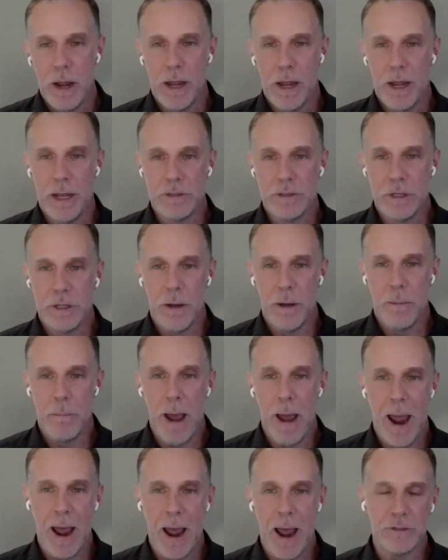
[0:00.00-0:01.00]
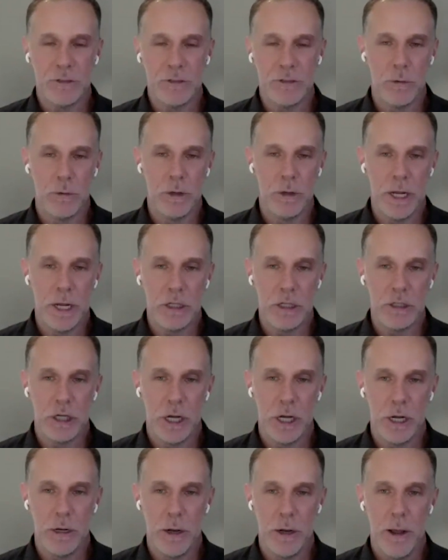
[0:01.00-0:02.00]
It's a mass or
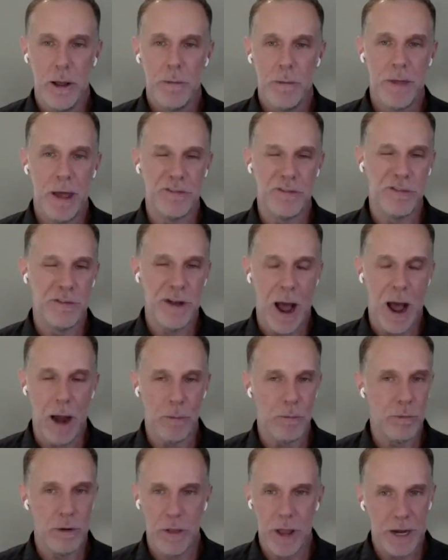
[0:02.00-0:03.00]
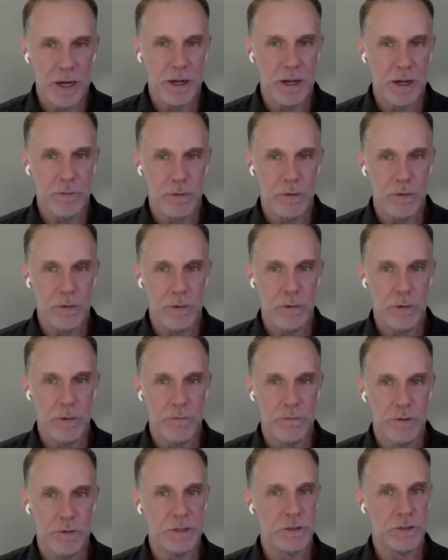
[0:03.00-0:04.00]
lesion that's not related to
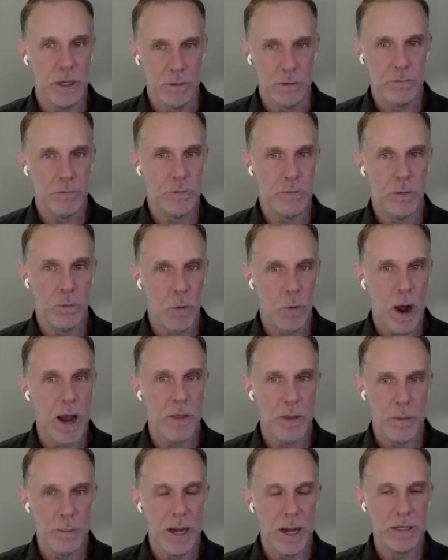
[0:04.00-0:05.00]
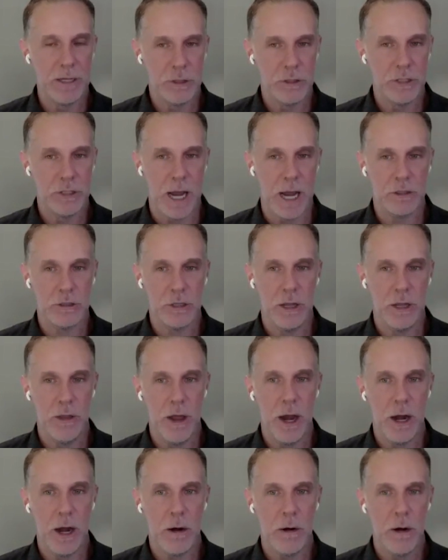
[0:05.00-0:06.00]
the visit for why the patient's actually
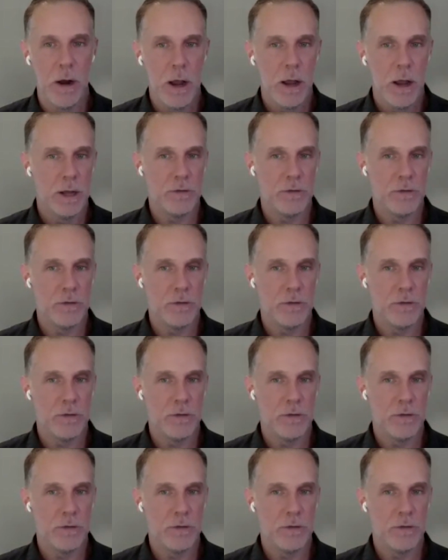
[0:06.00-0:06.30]
there.